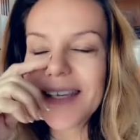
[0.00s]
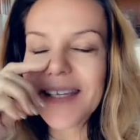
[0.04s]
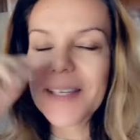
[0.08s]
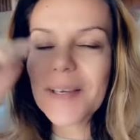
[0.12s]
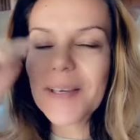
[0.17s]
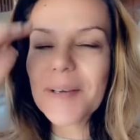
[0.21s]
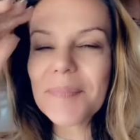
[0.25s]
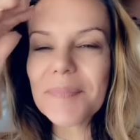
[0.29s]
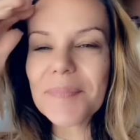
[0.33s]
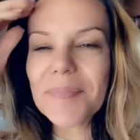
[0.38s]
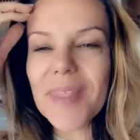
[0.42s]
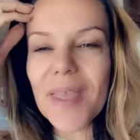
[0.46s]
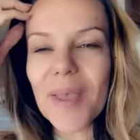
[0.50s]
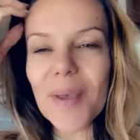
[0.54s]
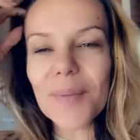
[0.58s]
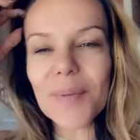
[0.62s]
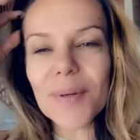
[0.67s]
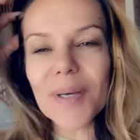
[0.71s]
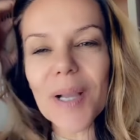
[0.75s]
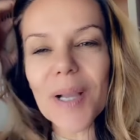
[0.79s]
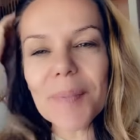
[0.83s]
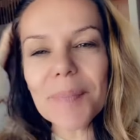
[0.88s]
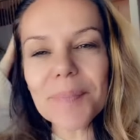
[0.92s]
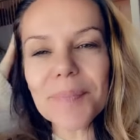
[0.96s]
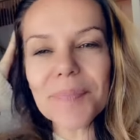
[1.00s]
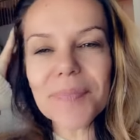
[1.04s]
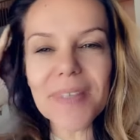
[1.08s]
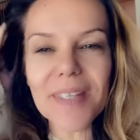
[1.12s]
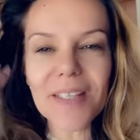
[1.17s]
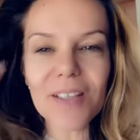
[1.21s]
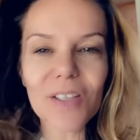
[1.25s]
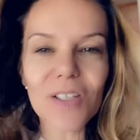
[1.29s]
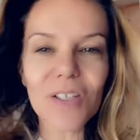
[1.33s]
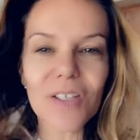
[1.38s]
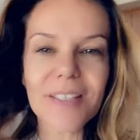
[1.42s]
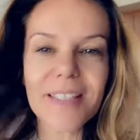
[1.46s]
Yep, I woke up,
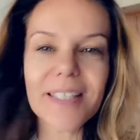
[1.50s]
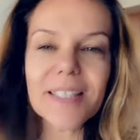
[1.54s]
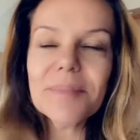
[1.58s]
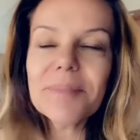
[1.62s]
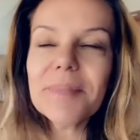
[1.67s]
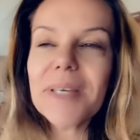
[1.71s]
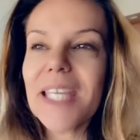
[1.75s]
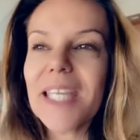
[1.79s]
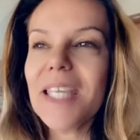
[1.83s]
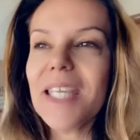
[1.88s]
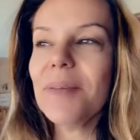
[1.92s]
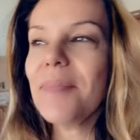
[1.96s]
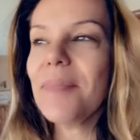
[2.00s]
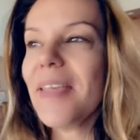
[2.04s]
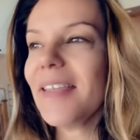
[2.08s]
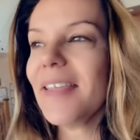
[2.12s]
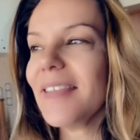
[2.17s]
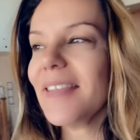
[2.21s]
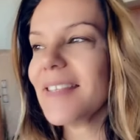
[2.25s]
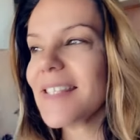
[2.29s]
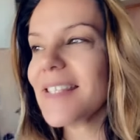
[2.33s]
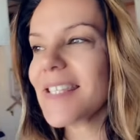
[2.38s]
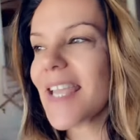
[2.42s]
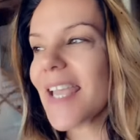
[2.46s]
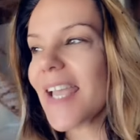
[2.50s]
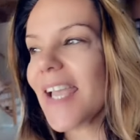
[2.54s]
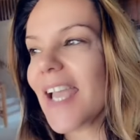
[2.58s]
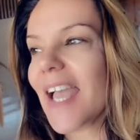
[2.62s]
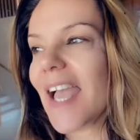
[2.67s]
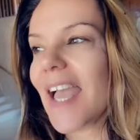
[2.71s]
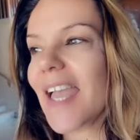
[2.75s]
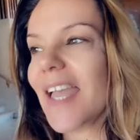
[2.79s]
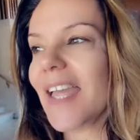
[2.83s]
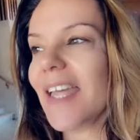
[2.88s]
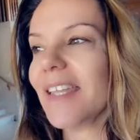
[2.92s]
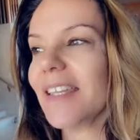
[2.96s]
looked in my emails,
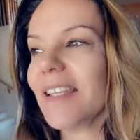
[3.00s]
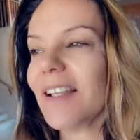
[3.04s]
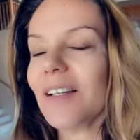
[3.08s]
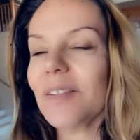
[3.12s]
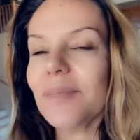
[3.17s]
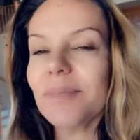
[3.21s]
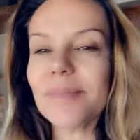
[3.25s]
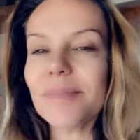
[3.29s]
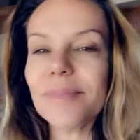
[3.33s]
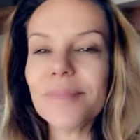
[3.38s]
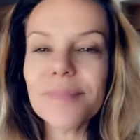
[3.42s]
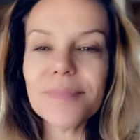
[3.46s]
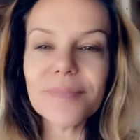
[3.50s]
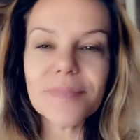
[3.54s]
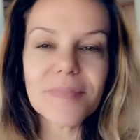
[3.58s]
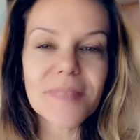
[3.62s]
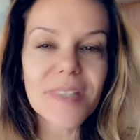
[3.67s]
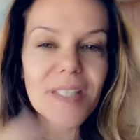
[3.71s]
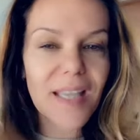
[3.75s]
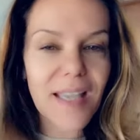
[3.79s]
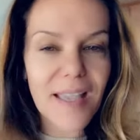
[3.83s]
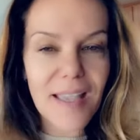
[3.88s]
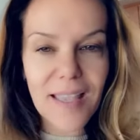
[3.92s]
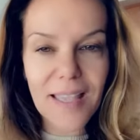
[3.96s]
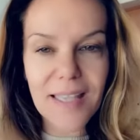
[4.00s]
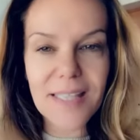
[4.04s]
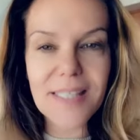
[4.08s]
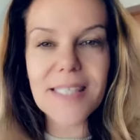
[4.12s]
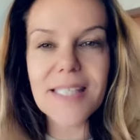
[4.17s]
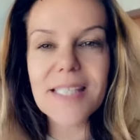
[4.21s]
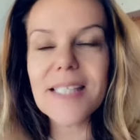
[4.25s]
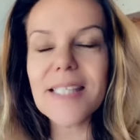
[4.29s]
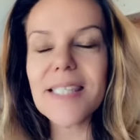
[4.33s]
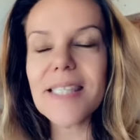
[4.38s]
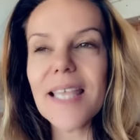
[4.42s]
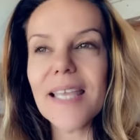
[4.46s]
and as
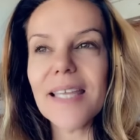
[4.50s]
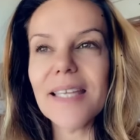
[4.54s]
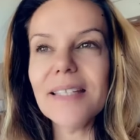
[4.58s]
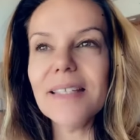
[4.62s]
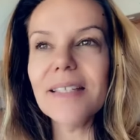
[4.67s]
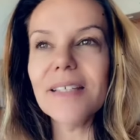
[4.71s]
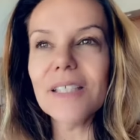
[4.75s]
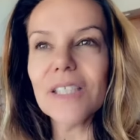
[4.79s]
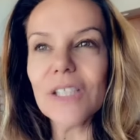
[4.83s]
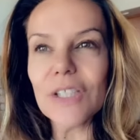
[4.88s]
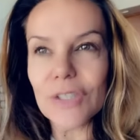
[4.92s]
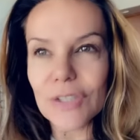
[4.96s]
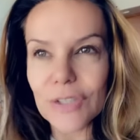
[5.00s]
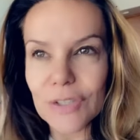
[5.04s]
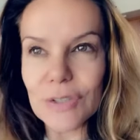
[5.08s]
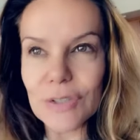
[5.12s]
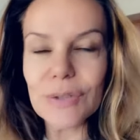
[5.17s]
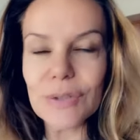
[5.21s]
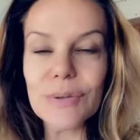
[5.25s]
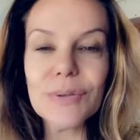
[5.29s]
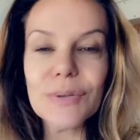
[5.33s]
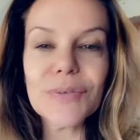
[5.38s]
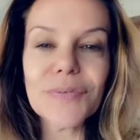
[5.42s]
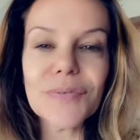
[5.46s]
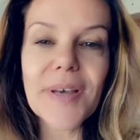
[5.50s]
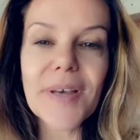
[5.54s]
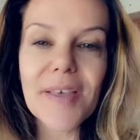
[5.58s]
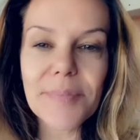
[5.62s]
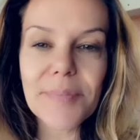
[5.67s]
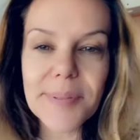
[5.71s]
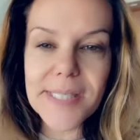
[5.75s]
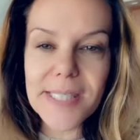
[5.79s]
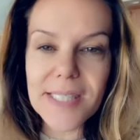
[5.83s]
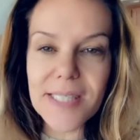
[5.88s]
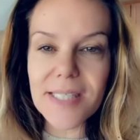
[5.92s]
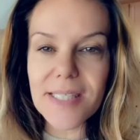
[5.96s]
they said, 2 to 5
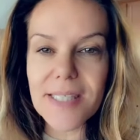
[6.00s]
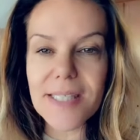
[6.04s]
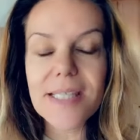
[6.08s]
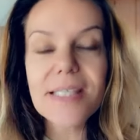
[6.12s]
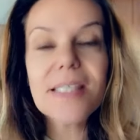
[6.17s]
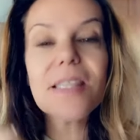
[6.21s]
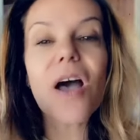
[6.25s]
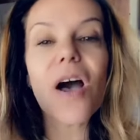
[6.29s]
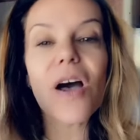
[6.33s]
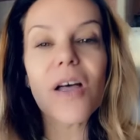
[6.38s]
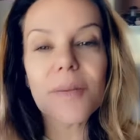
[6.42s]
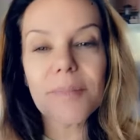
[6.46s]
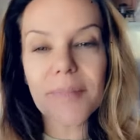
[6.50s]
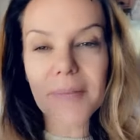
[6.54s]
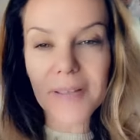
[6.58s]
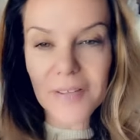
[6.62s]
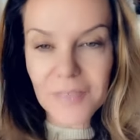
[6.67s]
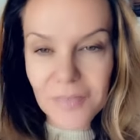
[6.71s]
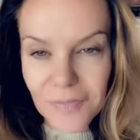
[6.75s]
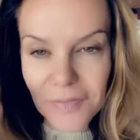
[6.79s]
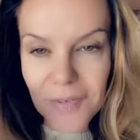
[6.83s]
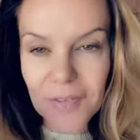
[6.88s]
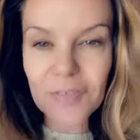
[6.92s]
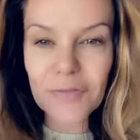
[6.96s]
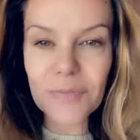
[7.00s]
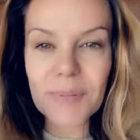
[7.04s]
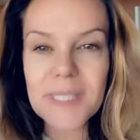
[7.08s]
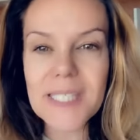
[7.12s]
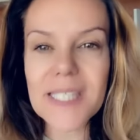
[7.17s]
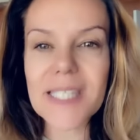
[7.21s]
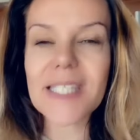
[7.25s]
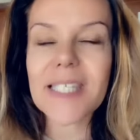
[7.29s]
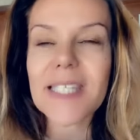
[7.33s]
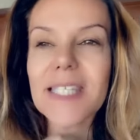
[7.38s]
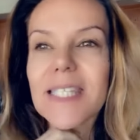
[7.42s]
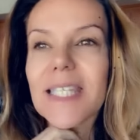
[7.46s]
business days. On my 5th
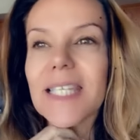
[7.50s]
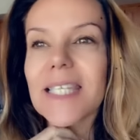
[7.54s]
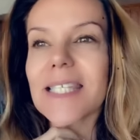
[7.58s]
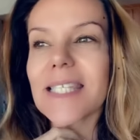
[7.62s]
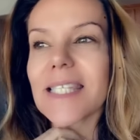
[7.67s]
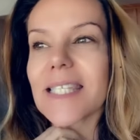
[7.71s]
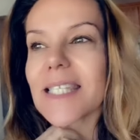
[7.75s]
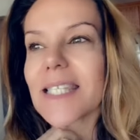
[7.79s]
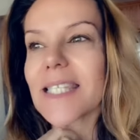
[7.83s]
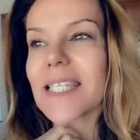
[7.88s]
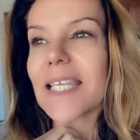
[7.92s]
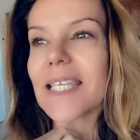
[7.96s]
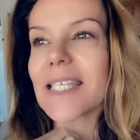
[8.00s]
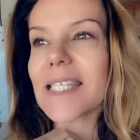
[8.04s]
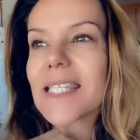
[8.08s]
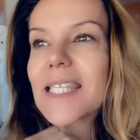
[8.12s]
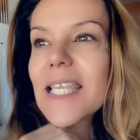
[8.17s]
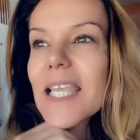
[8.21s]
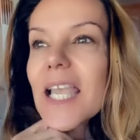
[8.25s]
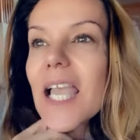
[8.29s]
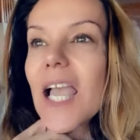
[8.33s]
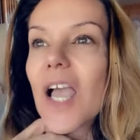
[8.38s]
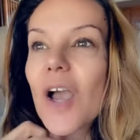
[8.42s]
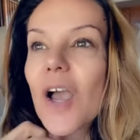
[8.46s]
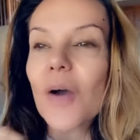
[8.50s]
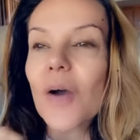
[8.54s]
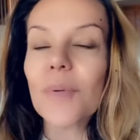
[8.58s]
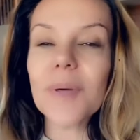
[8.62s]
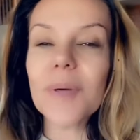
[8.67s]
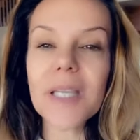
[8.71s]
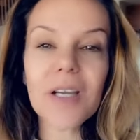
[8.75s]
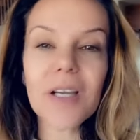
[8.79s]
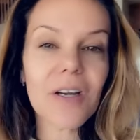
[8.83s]
business days, it says, we